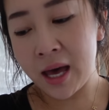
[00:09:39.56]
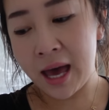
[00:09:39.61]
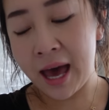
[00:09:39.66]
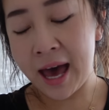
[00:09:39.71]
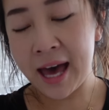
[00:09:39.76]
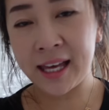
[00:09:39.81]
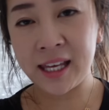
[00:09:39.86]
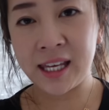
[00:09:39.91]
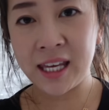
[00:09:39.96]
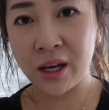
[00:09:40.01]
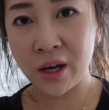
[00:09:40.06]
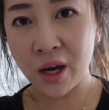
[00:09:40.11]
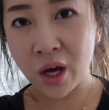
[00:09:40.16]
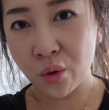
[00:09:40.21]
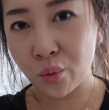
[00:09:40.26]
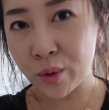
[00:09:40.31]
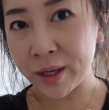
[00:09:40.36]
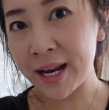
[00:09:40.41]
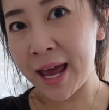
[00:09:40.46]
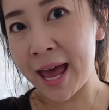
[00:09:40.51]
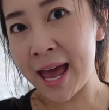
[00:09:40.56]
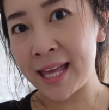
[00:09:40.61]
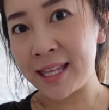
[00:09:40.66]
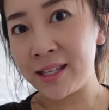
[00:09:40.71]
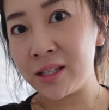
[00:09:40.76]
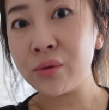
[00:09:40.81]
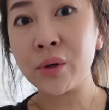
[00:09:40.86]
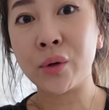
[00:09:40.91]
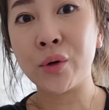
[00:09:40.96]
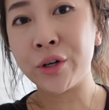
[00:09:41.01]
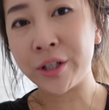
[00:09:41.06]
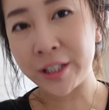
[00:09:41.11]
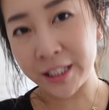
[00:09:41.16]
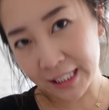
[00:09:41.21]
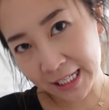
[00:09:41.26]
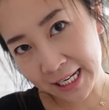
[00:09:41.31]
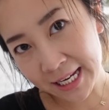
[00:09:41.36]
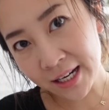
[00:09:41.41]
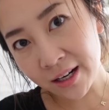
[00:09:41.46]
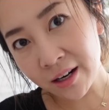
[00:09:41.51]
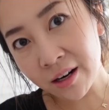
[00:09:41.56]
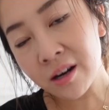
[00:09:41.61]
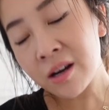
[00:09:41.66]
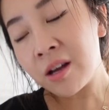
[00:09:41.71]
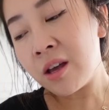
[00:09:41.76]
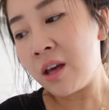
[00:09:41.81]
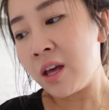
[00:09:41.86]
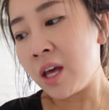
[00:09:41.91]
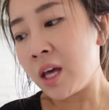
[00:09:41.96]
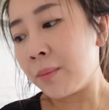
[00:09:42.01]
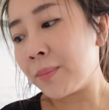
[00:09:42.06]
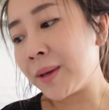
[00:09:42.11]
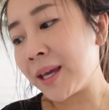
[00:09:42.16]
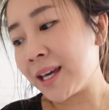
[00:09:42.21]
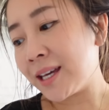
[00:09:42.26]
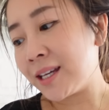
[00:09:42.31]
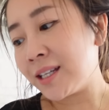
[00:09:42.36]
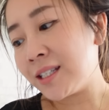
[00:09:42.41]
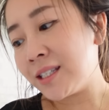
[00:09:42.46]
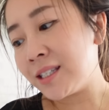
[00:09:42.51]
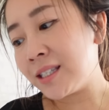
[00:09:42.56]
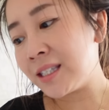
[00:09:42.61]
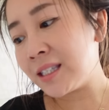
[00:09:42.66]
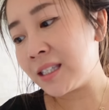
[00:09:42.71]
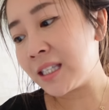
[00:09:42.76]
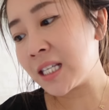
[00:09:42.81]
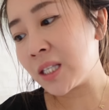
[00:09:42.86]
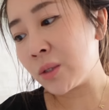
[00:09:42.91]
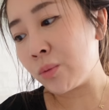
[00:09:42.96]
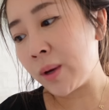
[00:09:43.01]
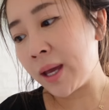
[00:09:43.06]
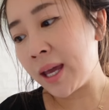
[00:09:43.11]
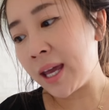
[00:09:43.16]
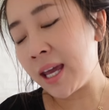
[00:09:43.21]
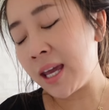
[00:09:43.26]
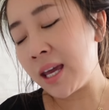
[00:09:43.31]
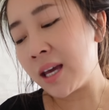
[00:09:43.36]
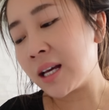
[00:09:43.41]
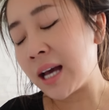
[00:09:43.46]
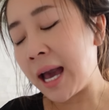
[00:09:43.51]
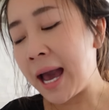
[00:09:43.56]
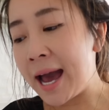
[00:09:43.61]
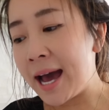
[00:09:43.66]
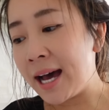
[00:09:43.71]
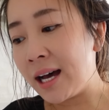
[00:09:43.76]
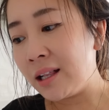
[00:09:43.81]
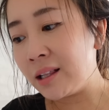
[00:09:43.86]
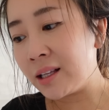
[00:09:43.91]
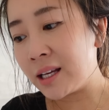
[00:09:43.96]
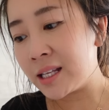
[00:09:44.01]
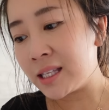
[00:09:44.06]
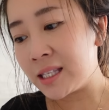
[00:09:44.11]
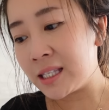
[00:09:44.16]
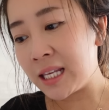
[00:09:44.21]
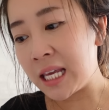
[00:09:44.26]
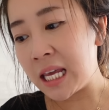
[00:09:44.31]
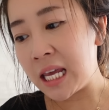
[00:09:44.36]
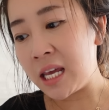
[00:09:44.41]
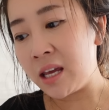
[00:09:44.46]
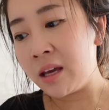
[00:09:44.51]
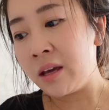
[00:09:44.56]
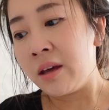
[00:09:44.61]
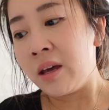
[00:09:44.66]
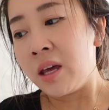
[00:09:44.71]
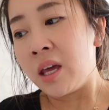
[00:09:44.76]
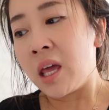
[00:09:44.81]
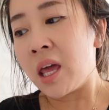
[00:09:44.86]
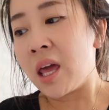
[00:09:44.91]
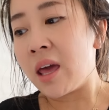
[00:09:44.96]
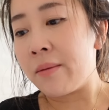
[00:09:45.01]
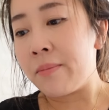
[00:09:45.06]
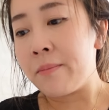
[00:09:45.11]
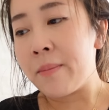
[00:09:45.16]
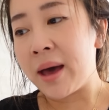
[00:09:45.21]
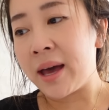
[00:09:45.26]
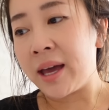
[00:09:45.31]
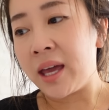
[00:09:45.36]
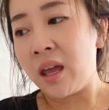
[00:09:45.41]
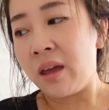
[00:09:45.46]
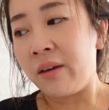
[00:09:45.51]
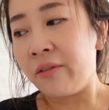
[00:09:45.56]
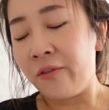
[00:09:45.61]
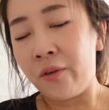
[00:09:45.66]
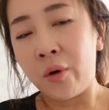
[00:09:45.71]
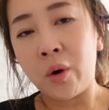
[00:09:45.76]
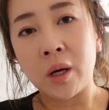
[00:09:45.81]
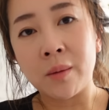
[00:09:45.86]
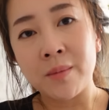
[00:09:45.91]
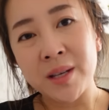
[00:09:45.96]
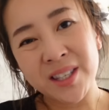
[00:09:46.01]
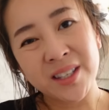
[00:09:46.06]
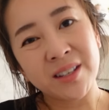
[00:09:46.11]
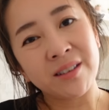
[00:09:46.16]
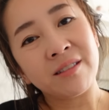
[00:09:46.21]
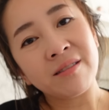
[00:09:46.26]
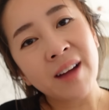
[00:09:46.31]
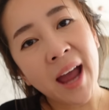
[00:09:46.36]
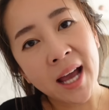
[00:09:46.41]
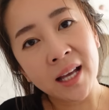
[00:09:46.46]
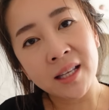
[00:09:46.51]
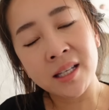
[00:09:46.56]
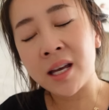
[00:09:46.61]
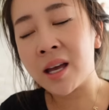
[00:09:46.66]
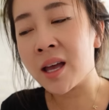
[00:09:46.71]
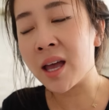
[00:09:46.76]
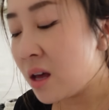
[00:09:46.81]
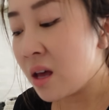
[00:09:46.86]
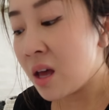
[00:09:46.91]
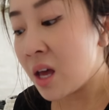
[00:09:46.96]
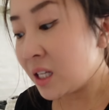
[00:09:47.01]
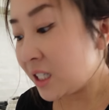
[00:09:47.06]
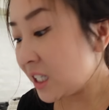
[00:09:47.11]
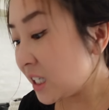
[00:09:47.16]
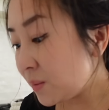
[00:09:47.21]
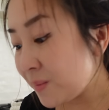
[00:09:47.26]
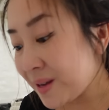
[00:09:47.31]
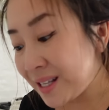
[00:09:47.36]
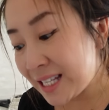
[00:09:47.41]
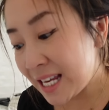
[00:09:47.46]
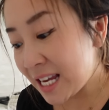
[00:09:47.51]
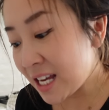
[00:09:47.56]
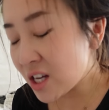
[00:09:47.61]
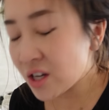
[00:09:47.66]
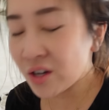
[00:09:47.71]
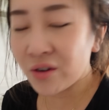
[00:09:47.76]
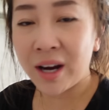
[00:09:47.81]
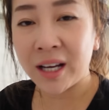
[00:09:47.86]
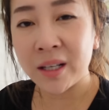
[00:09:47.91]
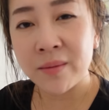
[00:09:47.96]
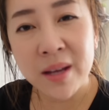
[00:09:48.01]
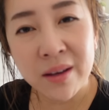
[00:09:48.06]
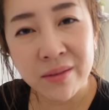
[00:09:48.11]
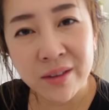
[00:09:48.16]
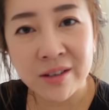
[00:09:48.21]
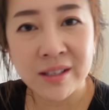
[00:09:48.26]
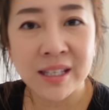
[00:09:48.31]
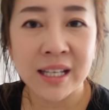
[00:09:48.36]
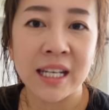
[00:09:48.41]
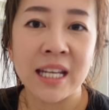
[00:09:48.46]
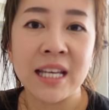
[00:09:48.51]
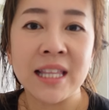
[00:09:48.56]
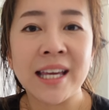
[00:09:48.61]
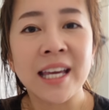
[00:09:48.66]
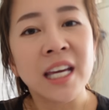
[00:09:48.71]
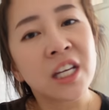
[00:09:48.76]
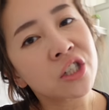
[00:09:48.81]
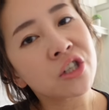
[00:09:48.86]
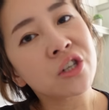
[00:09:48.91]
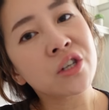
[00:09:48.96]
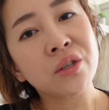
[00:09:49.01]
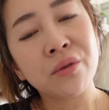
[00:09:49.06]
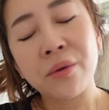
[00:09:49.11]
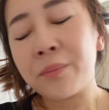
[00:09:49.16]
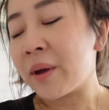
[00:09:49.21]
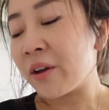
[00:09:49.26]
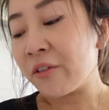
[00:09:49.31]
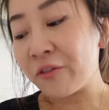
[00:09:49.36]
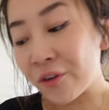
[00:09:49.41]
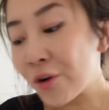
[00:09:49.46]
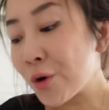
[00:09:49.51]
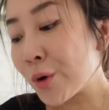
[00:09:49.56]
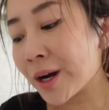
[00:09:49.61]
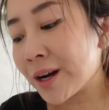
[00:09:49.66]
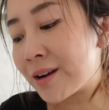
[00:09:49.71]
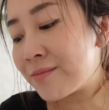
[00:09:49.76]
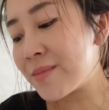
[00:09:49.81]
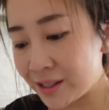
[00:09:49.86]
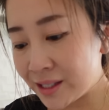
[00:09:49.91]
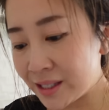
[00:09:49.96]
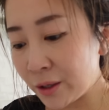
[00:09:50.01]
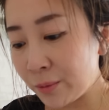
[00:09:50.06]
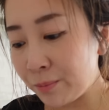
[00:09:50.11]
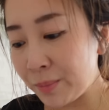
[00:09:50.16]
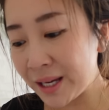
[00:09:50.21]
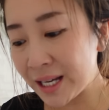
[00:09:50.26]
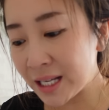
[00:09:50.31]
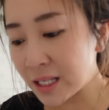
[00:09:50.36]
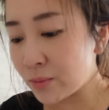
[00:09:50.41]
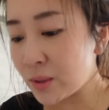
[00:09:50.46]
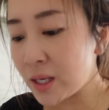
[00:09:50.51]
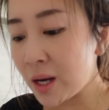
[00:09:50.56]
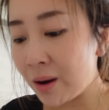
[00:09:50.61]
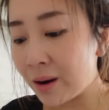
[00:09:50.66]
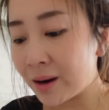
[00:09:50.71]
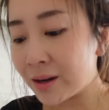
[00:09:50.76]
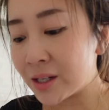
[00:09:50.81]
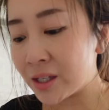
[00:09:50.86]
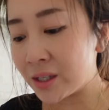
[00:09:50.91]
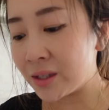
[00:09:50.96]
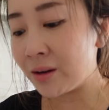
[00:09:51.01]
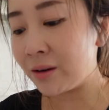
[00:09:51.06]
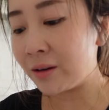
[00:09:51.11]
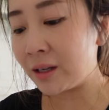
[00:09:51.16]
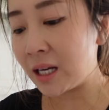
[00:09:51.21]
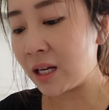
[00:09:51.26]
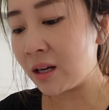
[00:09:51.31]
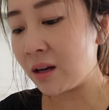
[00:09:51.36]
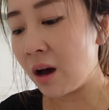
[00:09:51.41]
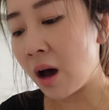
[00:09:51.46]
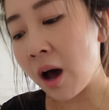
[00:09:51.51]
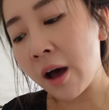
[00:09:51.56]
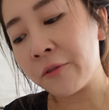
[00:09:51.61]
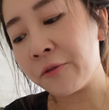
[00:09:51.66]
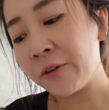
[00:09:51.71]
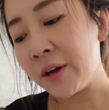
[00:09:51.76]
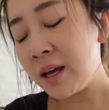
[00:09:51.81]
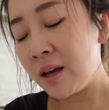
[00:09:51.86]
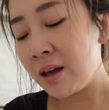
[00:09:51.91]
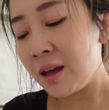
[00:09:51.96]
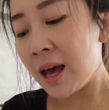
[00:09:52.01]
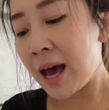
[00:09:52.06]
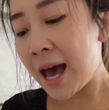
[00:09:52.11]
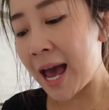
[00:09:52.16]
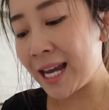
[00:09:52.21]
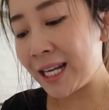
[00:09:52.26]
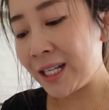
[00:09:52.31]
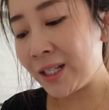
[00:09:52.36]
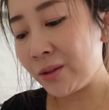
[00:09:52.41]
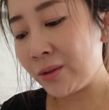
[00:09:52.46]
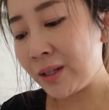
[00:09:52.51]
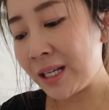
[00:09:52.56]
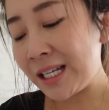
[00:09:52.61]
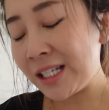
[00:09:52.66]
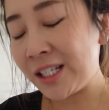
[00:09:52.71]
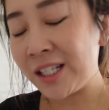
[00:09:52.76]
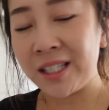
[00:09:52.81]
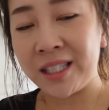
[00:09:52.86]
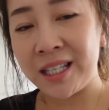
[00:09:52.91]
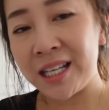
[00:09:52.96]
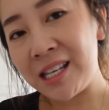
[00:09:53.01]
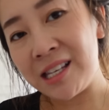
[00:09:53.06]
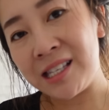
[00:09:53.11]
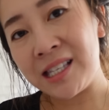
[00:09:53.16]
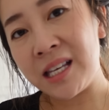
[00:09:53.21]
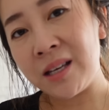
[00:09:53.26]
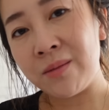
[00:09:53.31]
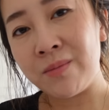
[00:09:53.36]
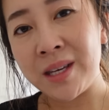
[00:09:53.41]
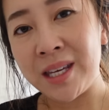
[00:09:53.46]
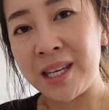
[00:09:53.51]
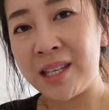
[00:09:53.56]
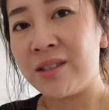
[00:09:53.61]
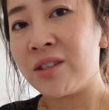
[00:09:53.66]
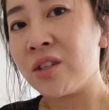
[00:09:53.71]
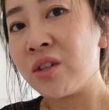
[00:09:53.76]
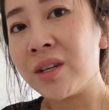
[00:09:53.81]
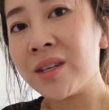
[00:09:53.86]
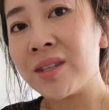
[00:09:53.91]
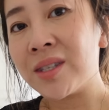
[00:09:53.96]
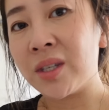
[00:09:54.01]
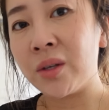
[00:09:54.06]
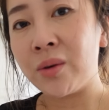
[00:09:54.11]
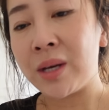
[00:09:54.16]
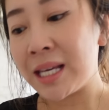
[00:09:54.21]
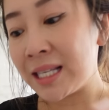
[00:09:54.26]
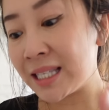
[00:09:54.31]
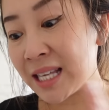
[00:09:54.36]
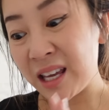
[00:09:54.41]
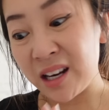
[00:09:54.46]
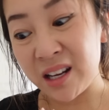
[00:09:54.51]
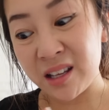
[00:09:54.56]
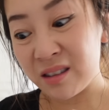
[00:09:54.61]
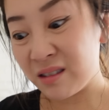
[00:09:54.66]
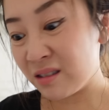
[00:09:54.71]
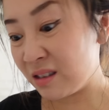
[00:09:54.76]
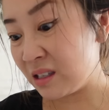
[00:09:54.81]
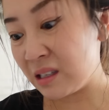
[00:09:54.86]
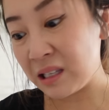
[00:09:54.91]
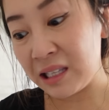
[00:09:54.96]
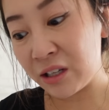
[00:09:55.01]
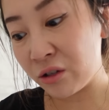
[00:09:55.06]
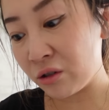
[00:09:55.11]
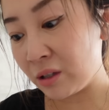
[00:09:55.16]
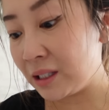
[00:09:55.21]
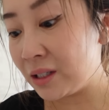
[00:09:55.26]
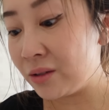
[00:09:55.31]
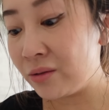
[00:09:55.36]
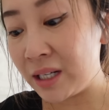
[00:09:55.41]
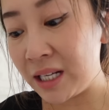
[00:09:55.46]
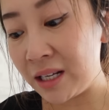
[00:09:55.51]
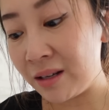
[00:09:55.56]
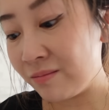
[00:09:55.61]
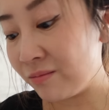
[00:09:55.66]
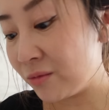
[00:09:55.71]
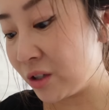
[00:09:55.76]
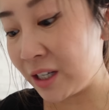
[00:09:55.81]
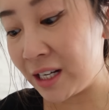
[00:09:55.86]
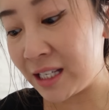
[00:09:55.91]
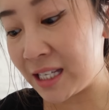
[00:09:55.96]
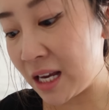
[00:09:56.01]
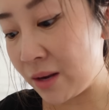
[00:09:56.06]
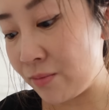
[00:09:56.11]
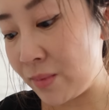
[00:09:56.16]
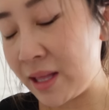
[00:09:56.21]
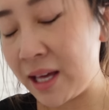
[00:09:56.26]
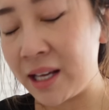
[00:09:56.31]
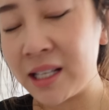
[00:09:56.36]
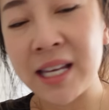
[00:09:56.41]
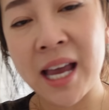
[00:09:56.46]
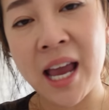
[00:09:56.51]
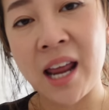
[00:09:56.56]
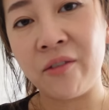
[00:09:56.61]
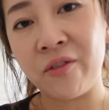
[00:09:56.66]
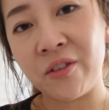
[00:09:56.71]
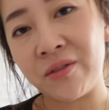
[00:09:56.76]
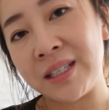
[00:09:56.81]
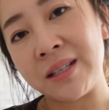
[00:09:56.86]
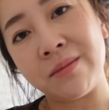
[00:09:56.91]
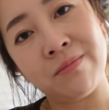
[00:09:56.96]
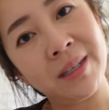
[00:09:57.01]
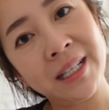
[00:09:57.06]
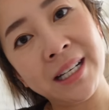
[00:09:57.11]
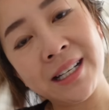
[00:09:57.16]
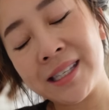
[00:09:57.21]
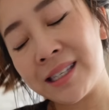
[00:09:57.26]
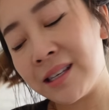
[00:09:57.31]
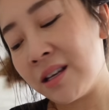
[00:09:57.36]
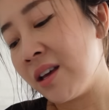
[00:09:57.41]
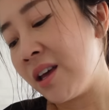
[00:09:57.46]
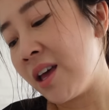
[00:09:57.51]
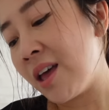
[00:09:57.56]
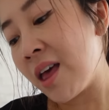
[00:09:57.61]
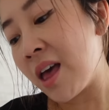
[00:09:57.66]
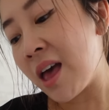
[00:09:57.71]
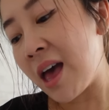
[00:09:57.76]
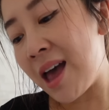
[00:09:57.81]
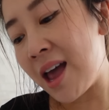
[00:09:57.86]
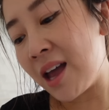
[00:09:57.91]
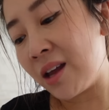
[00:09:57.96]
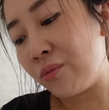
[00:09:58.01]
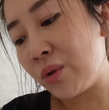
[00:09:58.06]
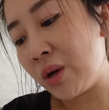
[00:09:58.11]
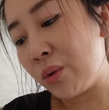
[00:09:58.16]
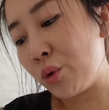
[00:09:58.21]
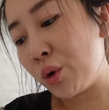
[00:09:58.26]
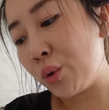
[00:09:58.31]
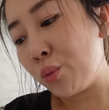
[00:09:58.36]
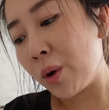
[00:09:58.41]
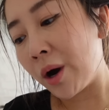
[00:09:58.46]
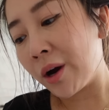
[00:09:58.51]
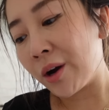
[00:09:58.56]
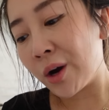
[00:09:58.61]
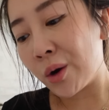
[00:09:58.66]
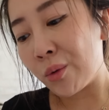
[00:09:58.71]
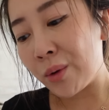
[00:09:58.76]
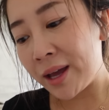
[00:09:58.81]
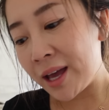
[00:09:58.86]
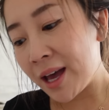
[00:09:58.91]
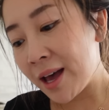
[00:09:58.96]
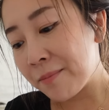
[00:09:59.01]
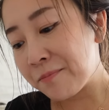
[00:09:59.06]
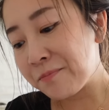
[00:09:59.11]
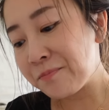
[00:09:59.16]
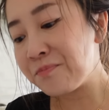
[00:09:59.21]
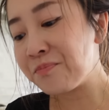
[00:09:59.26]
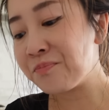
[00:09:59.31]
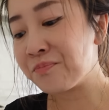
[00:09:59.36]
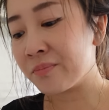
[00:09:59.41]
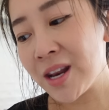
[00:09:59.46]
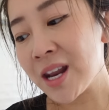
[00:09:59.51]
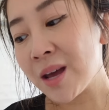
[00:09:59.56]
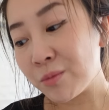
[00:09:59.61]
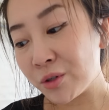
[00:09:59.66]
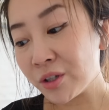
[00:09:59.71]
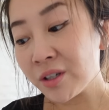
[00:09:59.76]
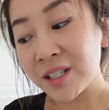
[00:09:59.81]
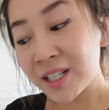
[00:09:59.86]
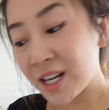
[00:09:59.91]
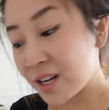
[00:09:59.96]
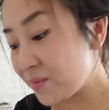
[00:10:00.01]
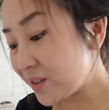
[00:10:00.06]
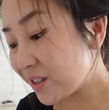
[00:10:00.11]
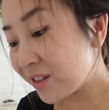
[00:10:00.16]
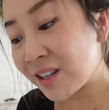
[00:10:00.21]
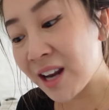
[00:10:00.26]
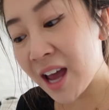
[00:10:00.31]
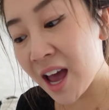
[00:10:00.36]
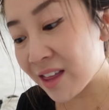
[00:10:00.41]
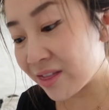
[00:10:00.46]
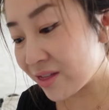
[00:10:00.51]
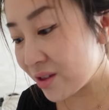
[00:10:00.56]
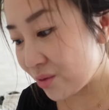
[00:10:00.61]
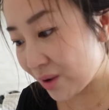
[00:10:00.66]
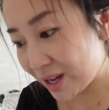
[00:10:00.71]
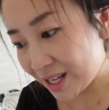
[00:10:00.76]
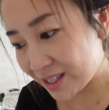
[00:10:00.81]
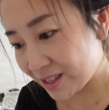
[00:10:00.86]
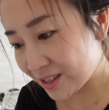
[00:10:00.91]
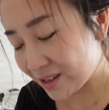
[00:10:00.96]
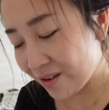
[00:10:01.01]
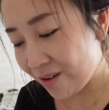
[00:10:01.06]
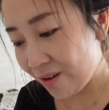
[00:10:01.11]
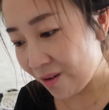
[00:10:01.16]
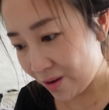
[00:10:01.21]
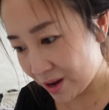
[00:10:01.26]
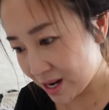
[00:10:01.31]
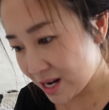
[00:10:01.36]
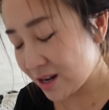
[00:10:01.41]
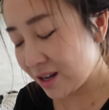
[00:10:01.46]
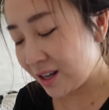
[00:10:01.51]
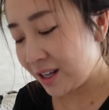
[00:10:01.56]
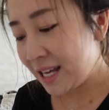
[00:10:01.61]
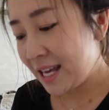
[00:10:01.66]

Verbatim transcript: I went and recorded here because this way Kyle can see if my form is correct. Just means he can correct me if there's any like issues with my form. So because we are starting off, I know he's just easing me into it. So he said it's literally only gonna take me like 10-15 minutes and we will work our way up. I'm sure in time he's gonna add the weights on.